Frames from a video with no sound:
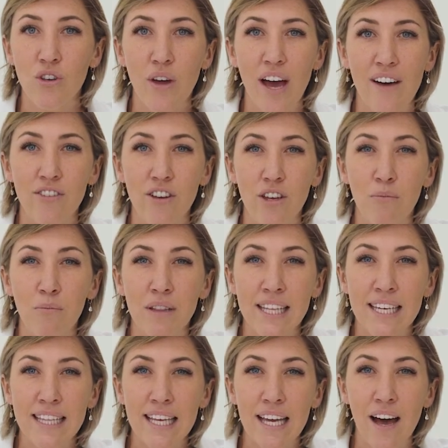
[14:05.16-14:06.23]
you have a
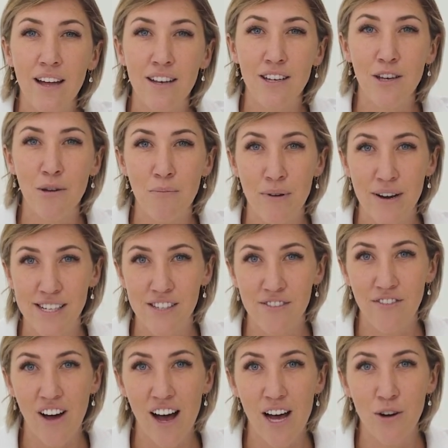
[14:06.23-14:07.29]
completely uncompressed
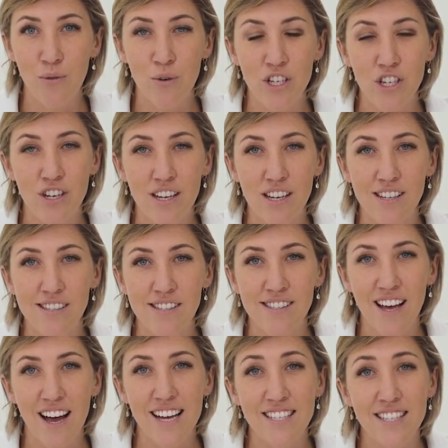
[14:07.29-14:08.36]
file, which is
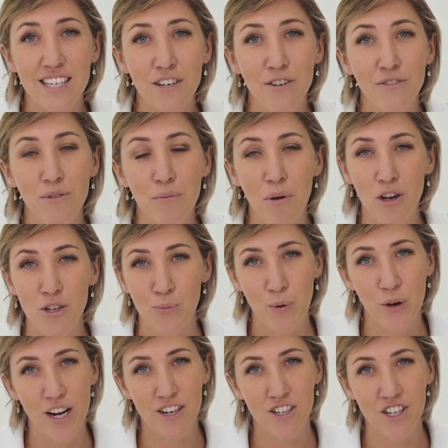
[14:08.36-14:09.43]
ideal for
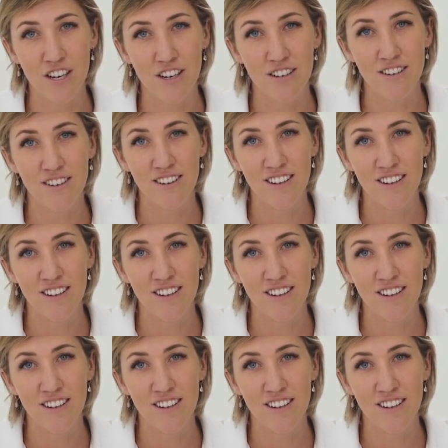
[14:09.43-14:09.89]
post-production.